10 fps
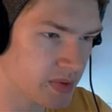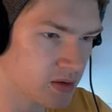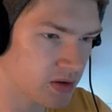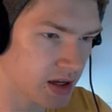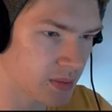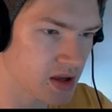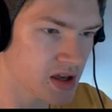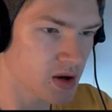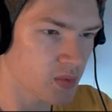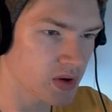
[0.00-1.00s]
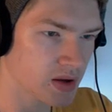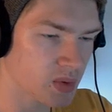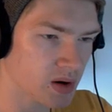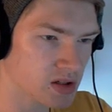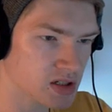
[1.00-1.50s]
a new game. We're
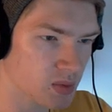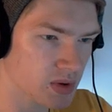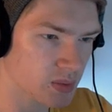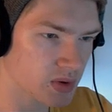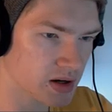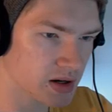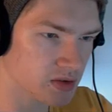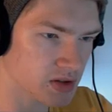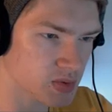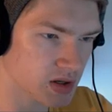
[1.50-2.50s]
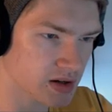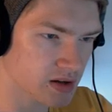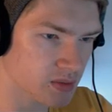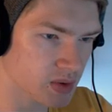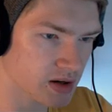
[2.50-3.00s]
gonna do this.
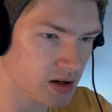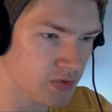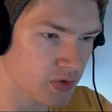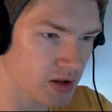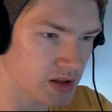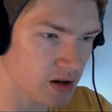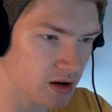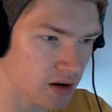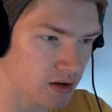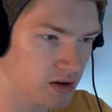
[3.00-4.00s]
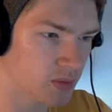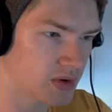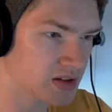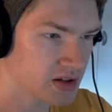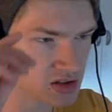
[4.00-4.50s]
We're gonna go for a young. We
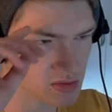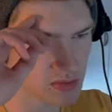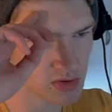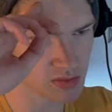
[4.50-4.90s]
need to get some.